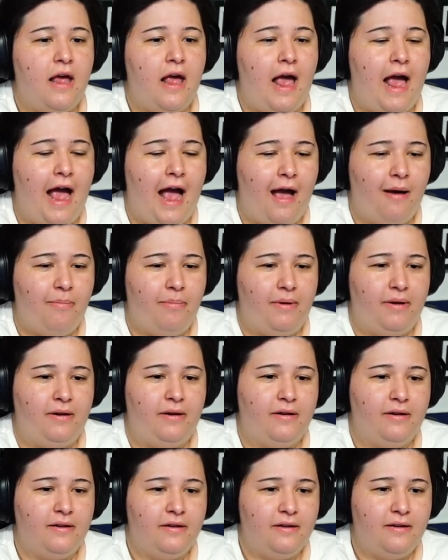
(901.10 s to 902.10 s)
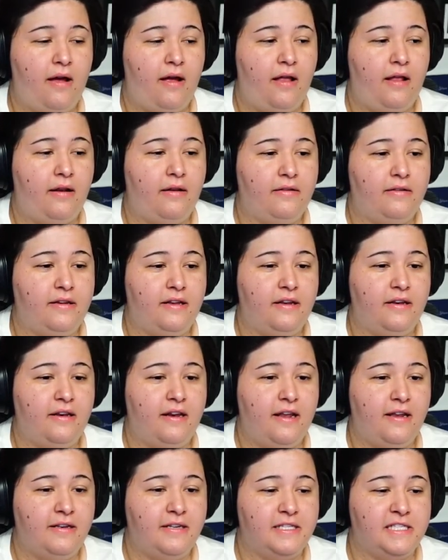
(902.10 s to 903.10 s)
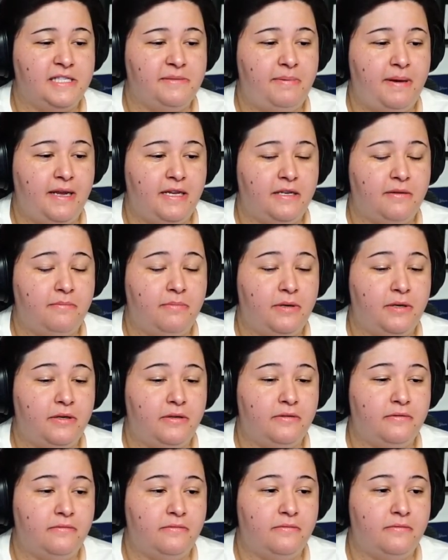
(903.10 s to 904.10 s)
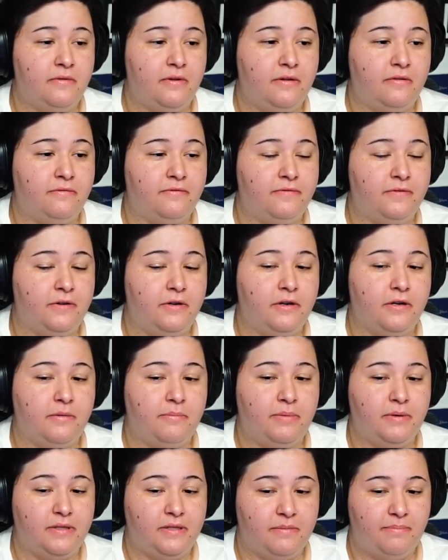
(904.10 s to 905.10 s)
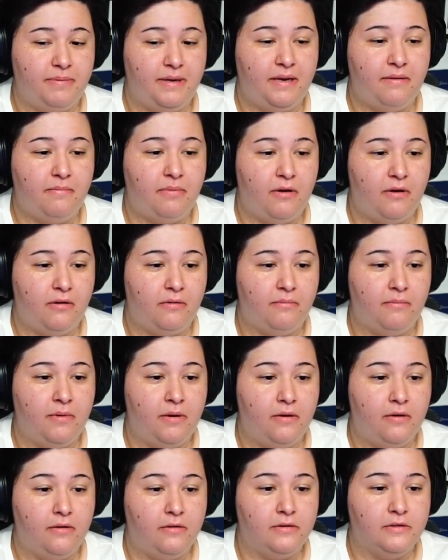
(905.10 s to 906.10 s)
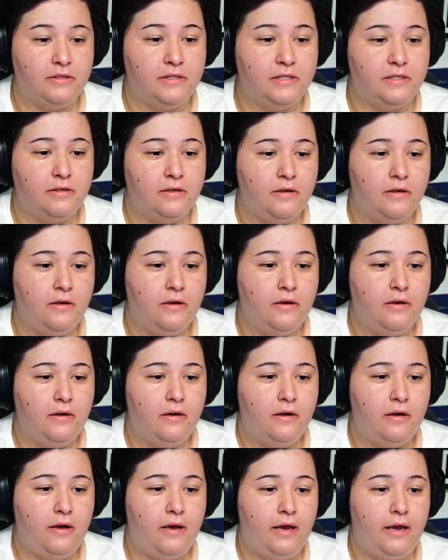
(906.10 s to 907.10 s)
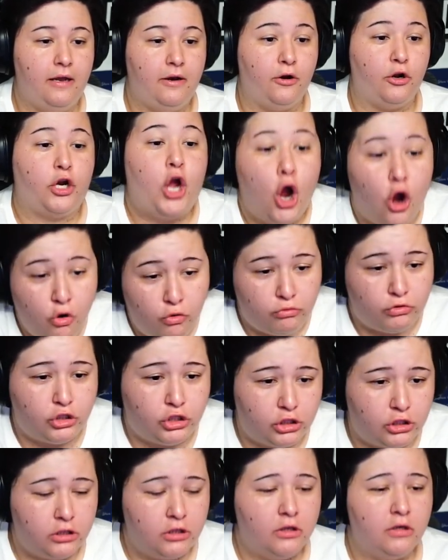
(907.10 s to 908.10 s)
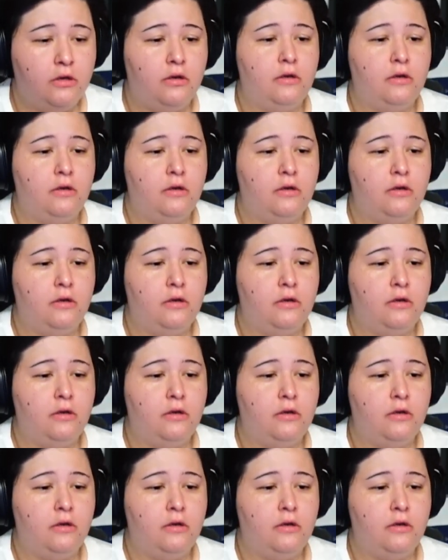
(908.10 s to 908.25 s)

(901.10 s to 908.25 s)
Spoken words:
happened? Didn't anticipate to put for her to put the ping pong balls in her cooch.